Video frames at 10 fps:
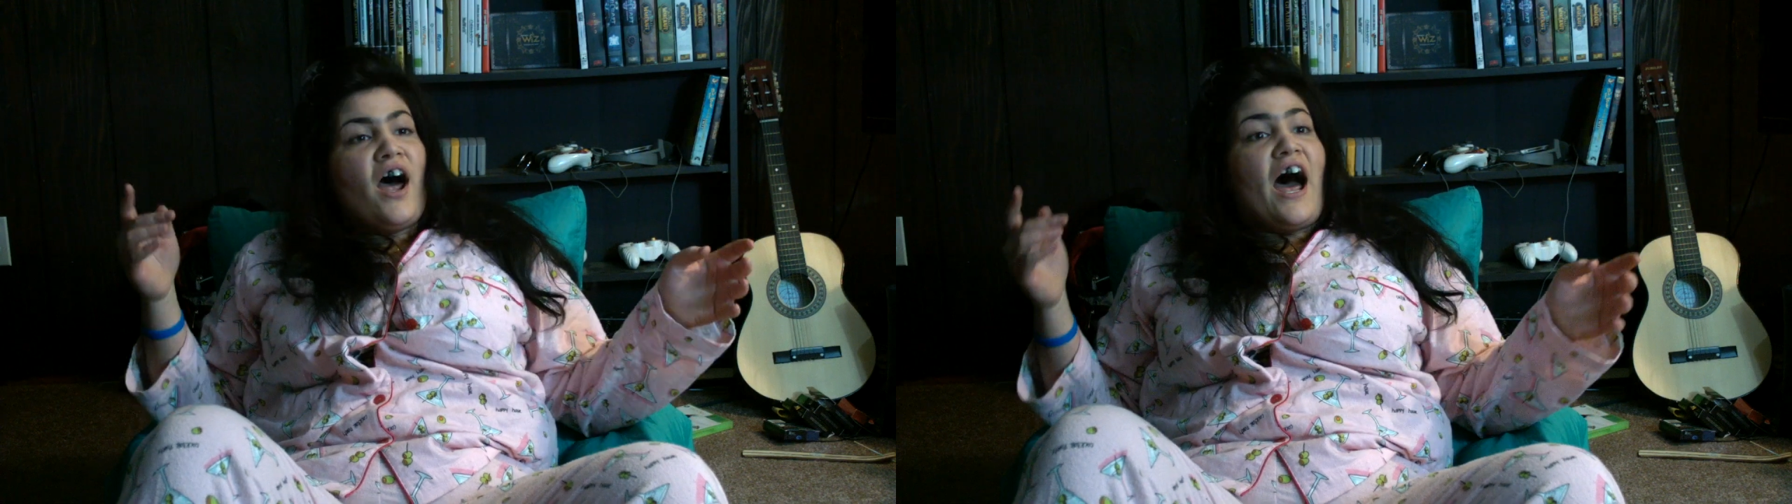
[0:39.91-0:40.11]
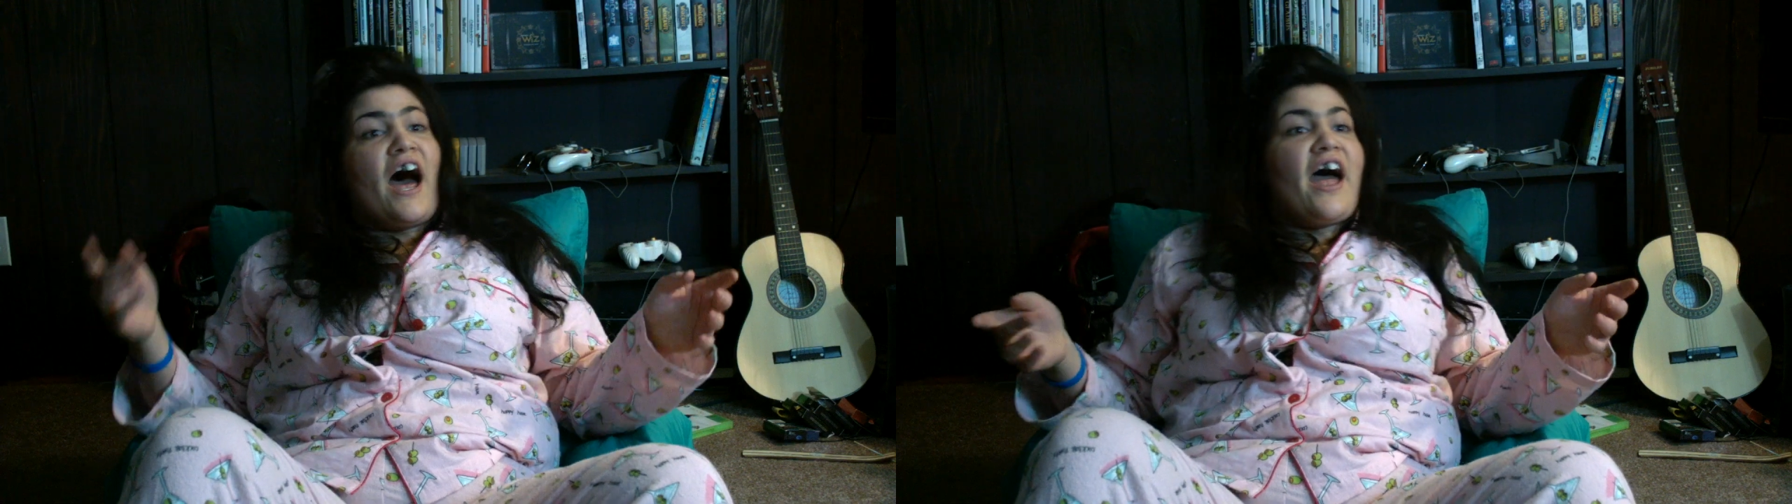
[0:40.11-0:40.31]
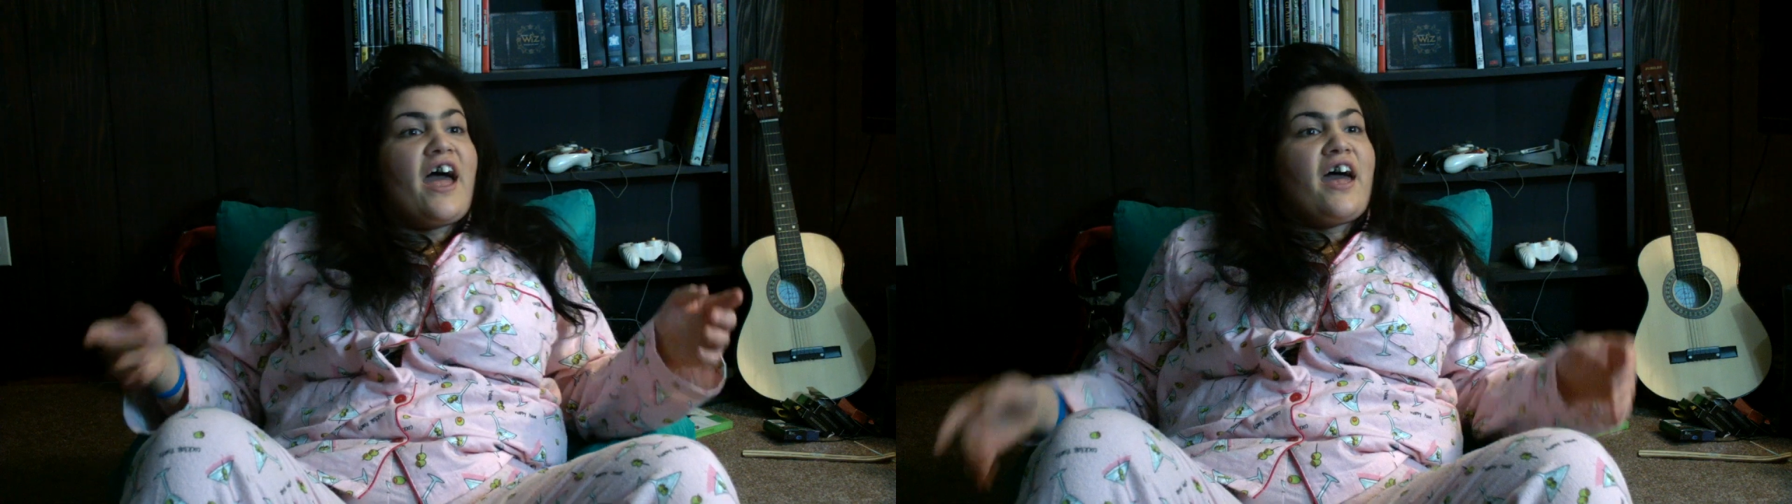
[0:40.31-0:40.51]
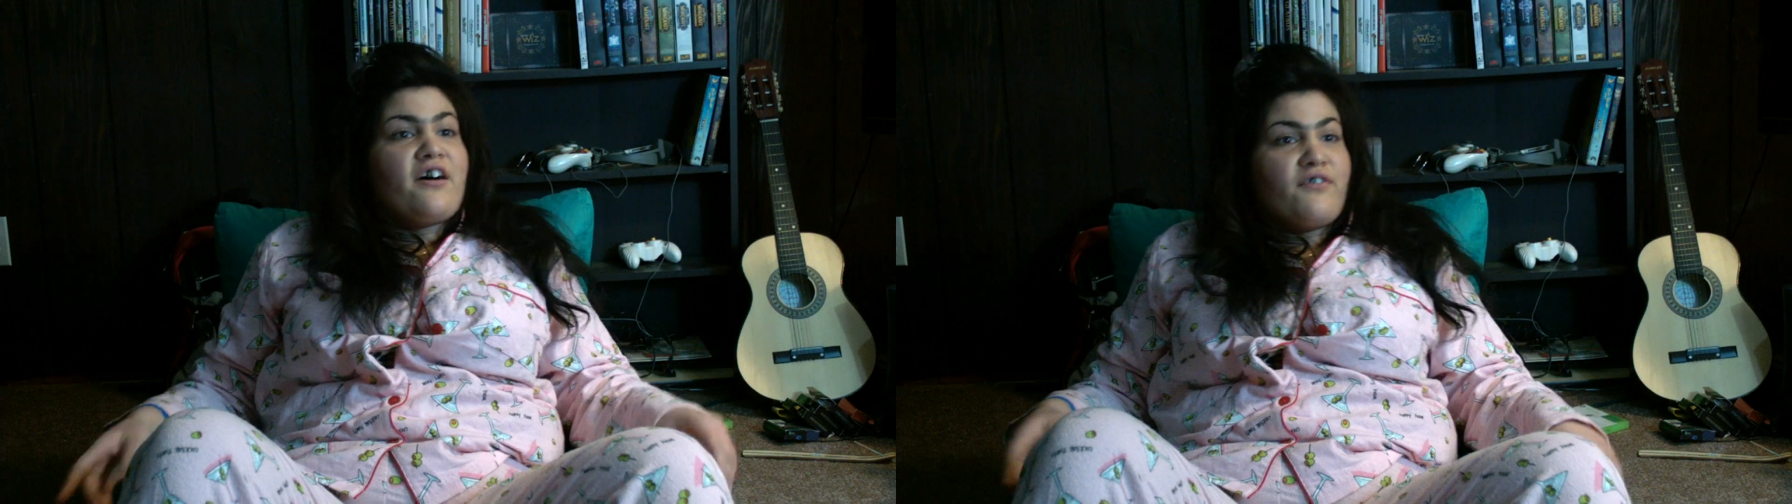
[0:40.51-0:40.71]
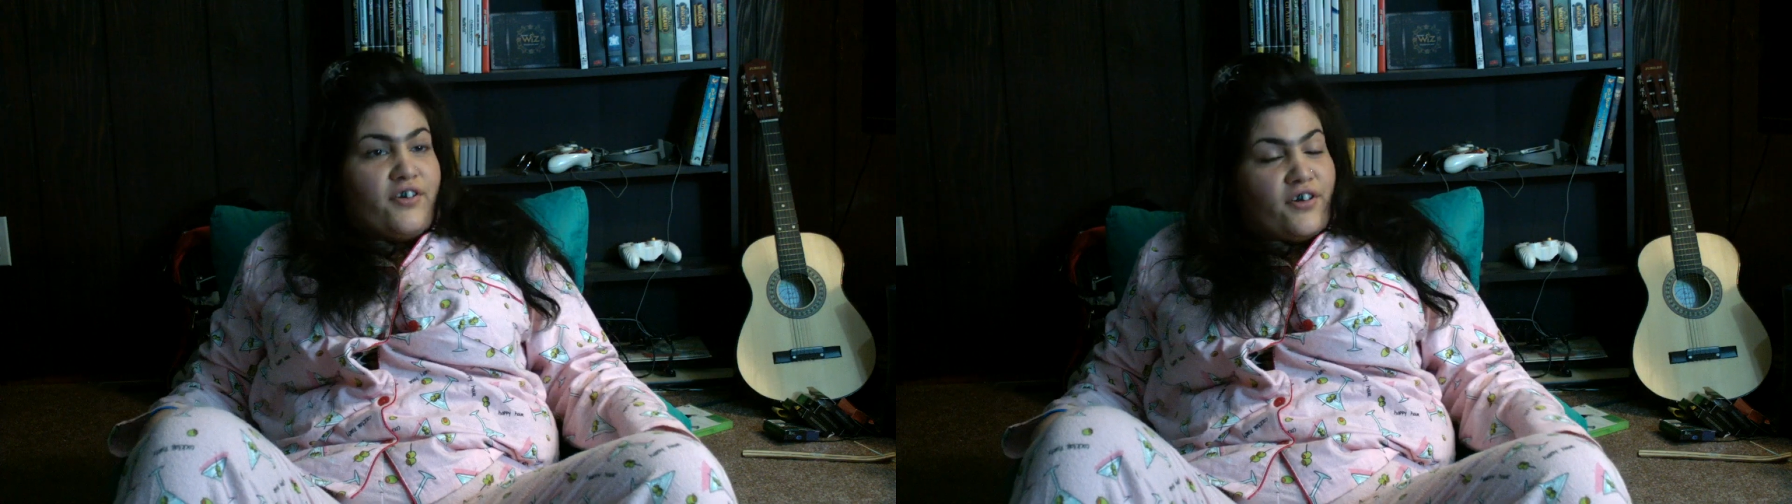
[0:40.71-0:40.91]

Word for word: I have